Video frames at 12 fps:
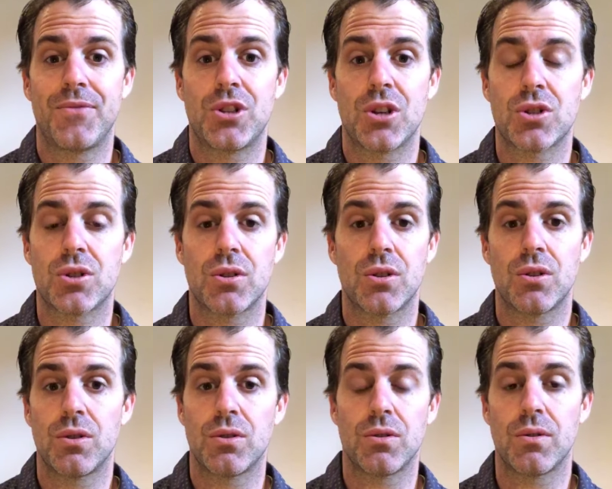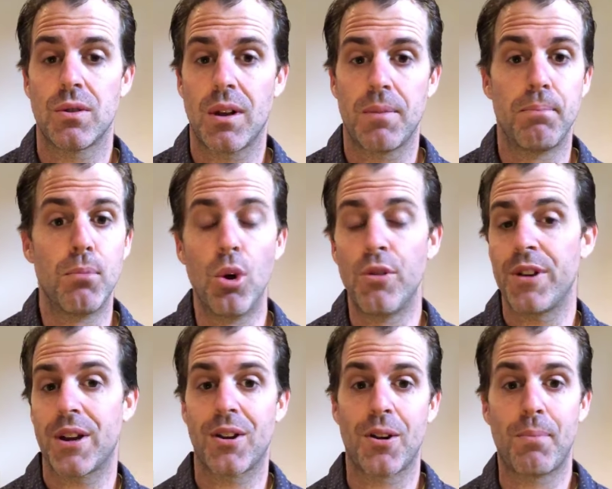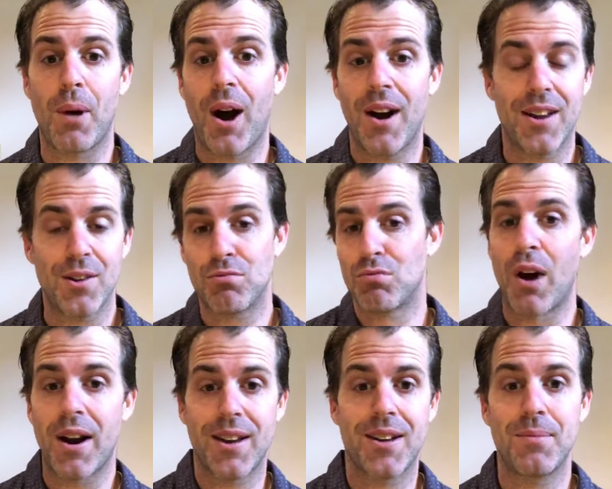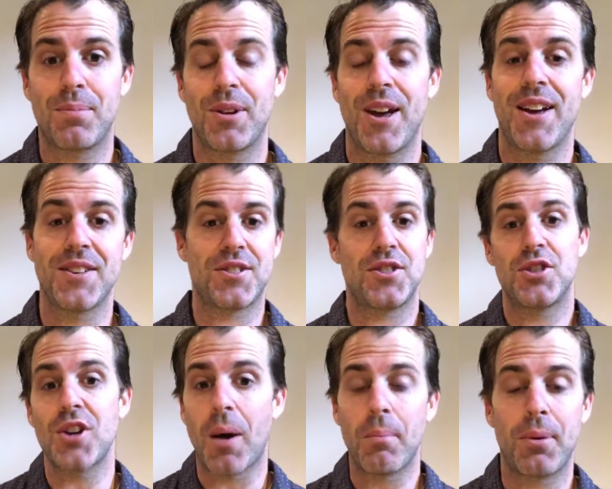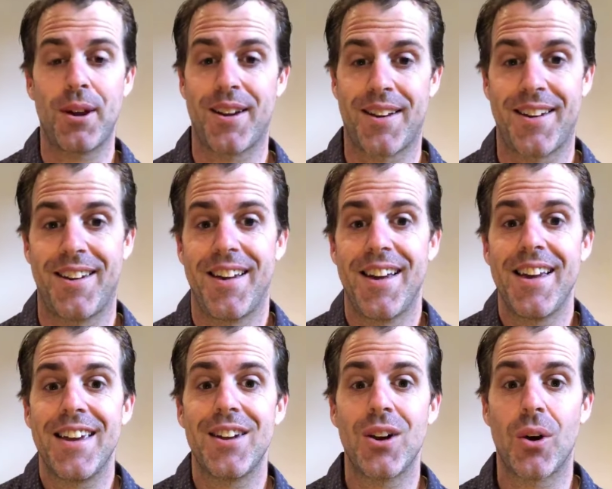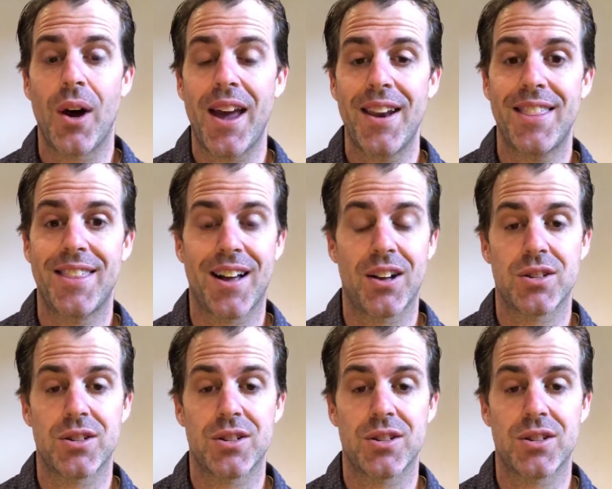just moving your body, running in place, jumping, anything.